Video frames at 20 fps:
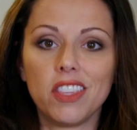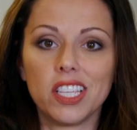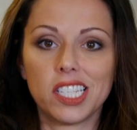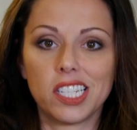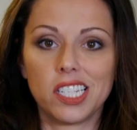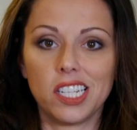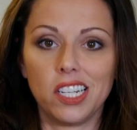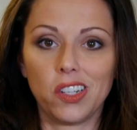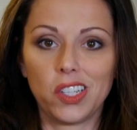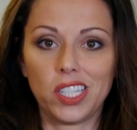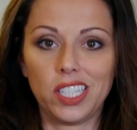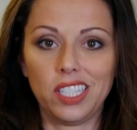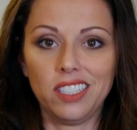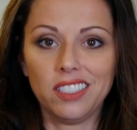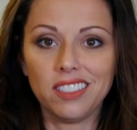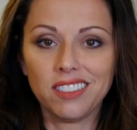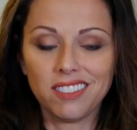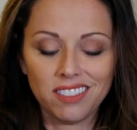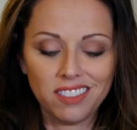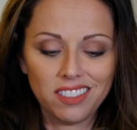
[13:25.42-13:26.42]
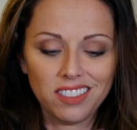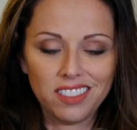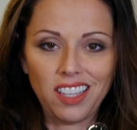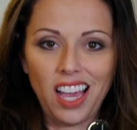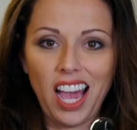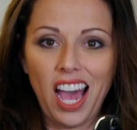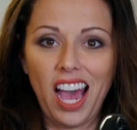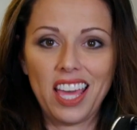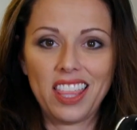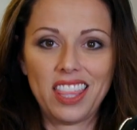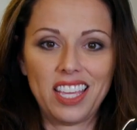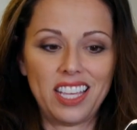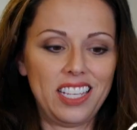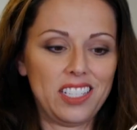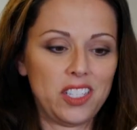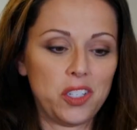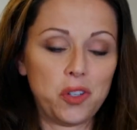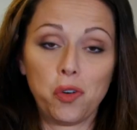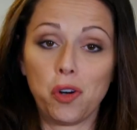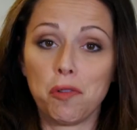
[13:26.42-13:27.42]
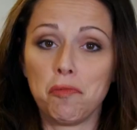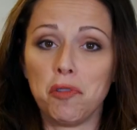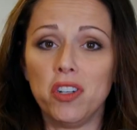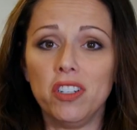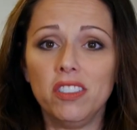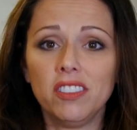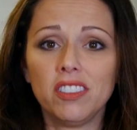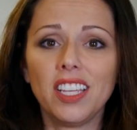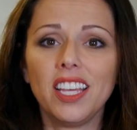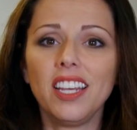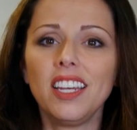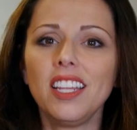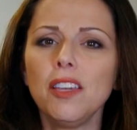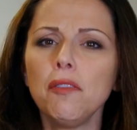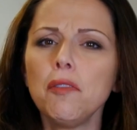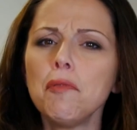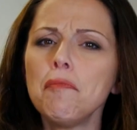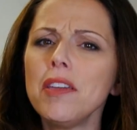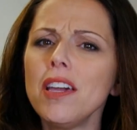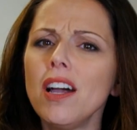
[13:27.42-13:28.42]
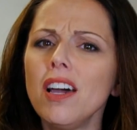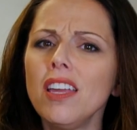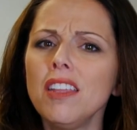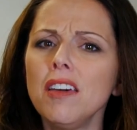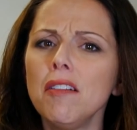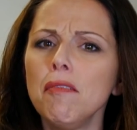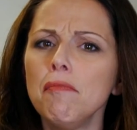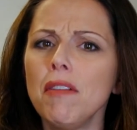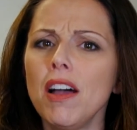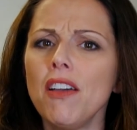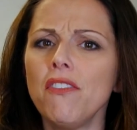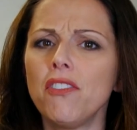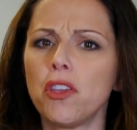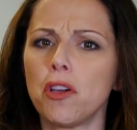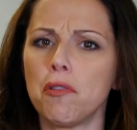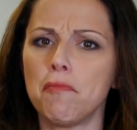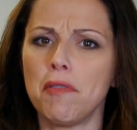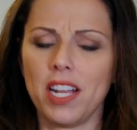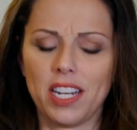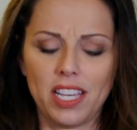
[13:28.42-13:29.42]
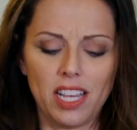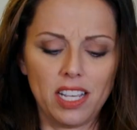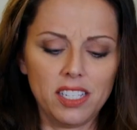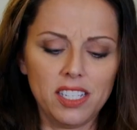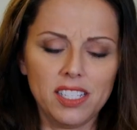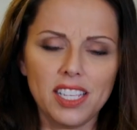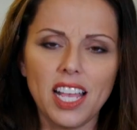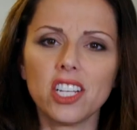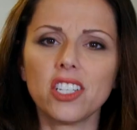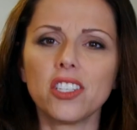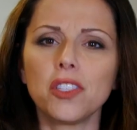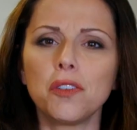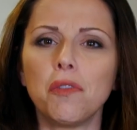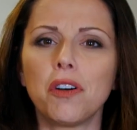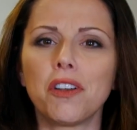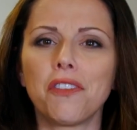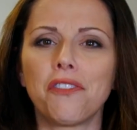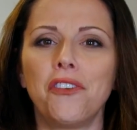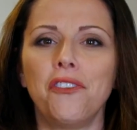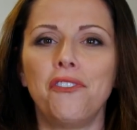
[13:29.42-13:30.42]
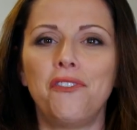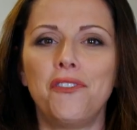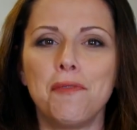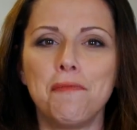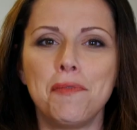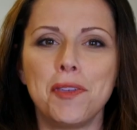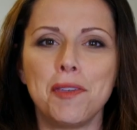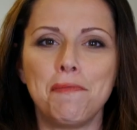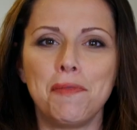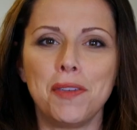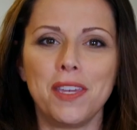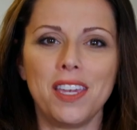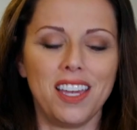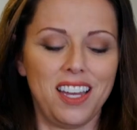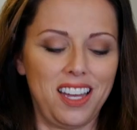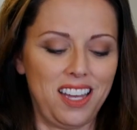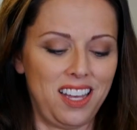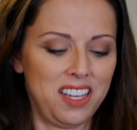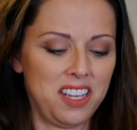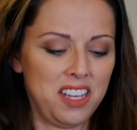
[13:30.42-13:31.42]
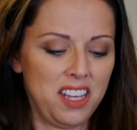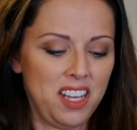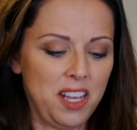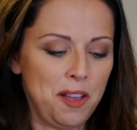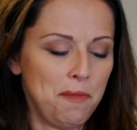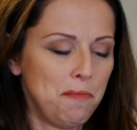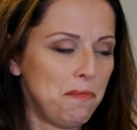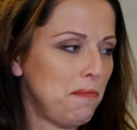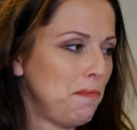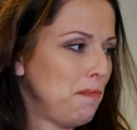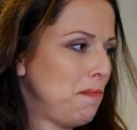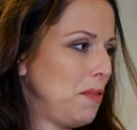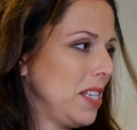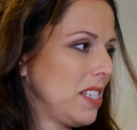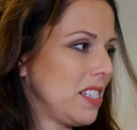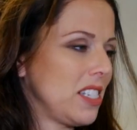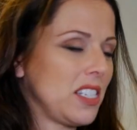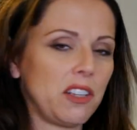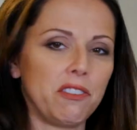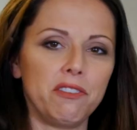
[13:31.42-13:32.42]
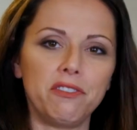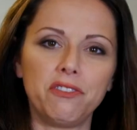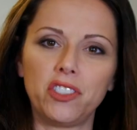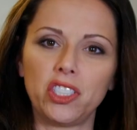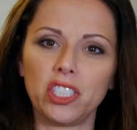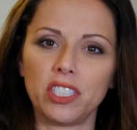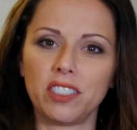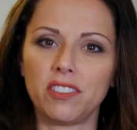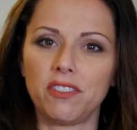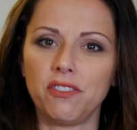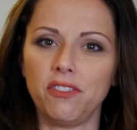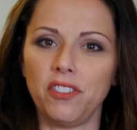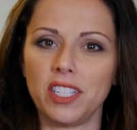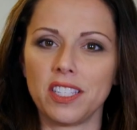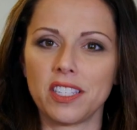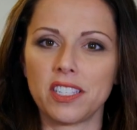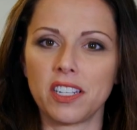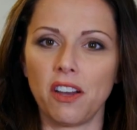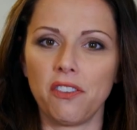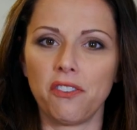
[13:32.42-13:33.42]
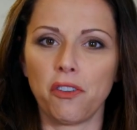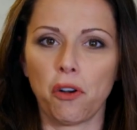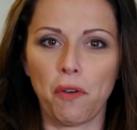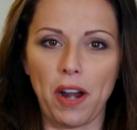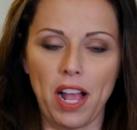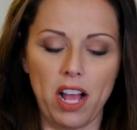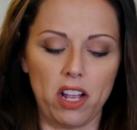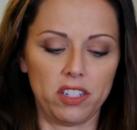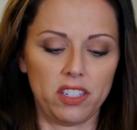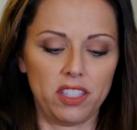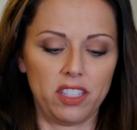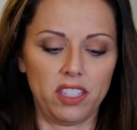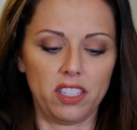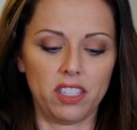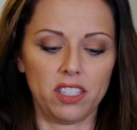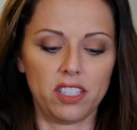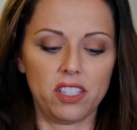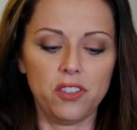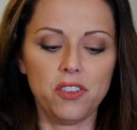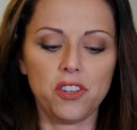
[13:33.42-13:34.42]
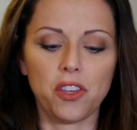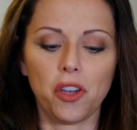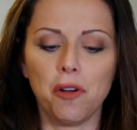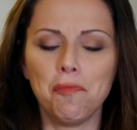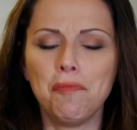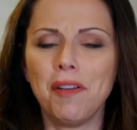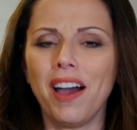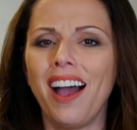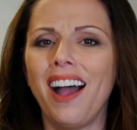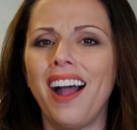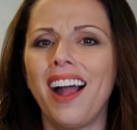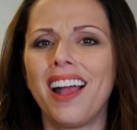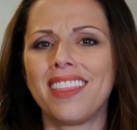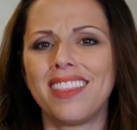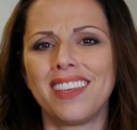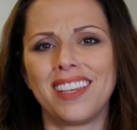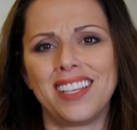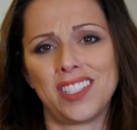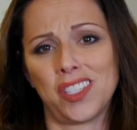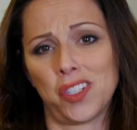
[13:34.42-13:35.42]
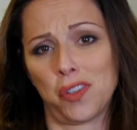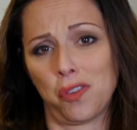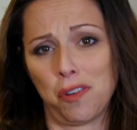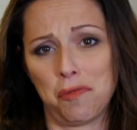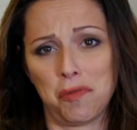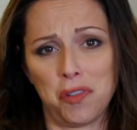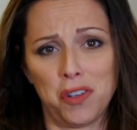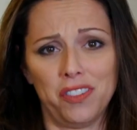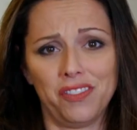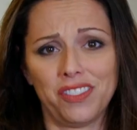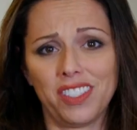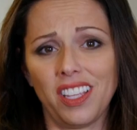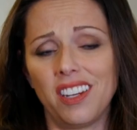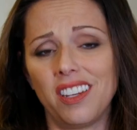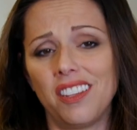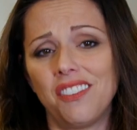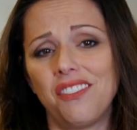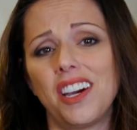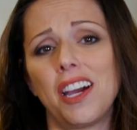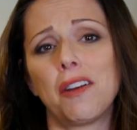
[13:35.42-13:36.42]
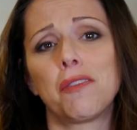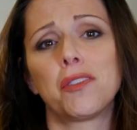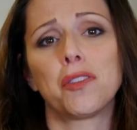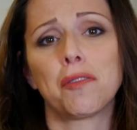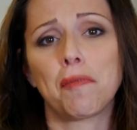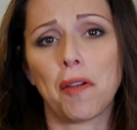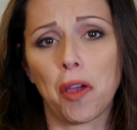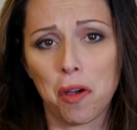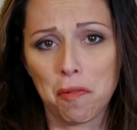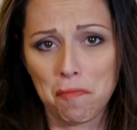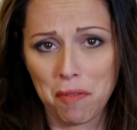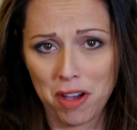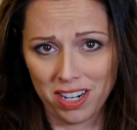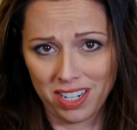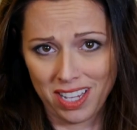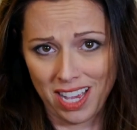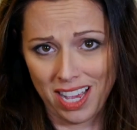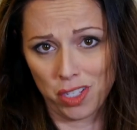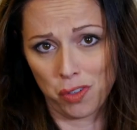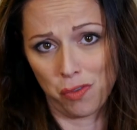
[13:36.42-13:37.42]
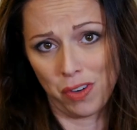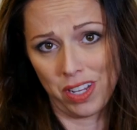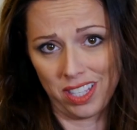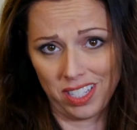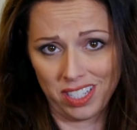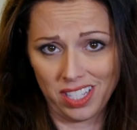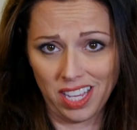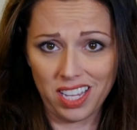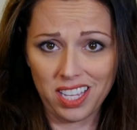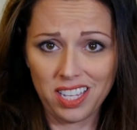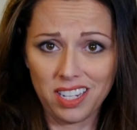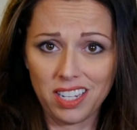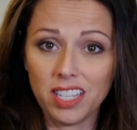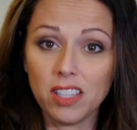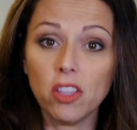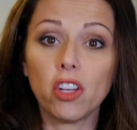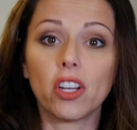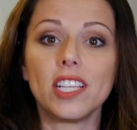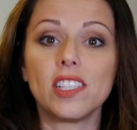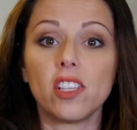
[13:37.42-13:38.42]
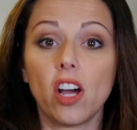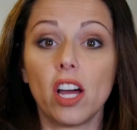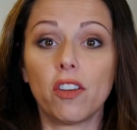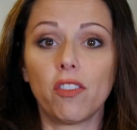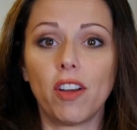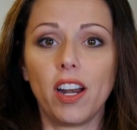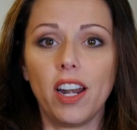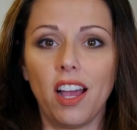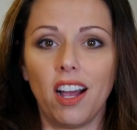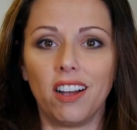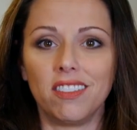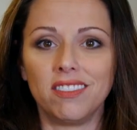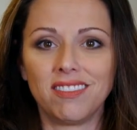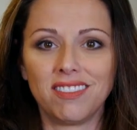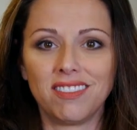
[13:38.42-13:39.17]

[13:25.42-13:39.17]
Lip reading: this doggy. I think he's adorable, and he would be on my video podcast. He's actually one of the VPP pieces of just fun stuff around the studio, but I think he's adorable. And if I were doing my own podcast right this second, look, he's on it right now,